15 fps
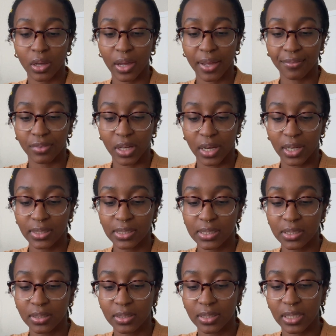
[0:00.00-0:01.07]
I have that.
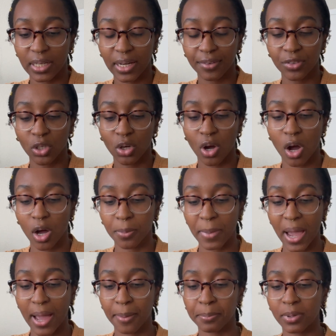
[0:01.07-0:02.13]
Then I have the Calm
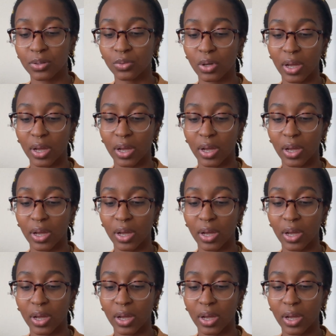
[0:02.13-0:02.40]
app.